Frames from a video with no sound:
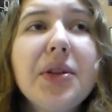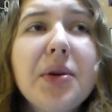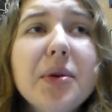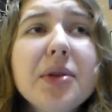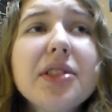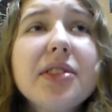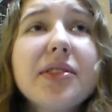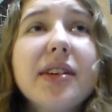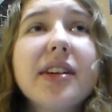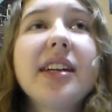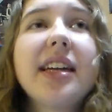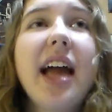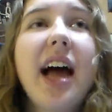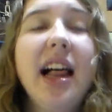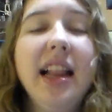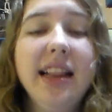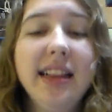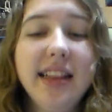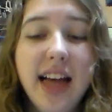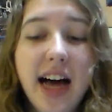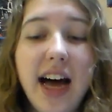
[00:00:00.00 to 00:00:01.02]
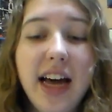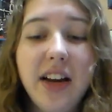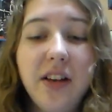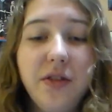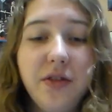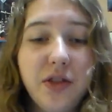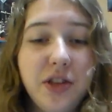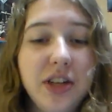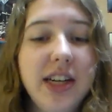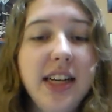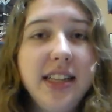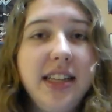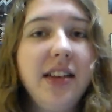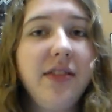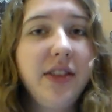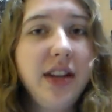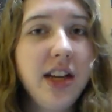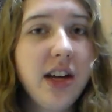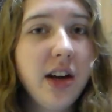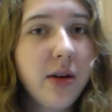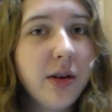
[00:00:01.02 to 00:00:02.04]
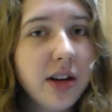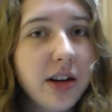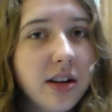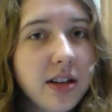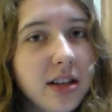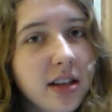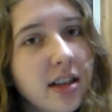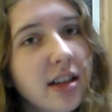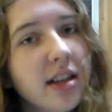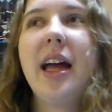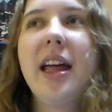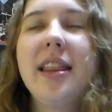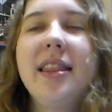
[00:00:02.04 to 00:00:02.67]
a lot of creativity going on.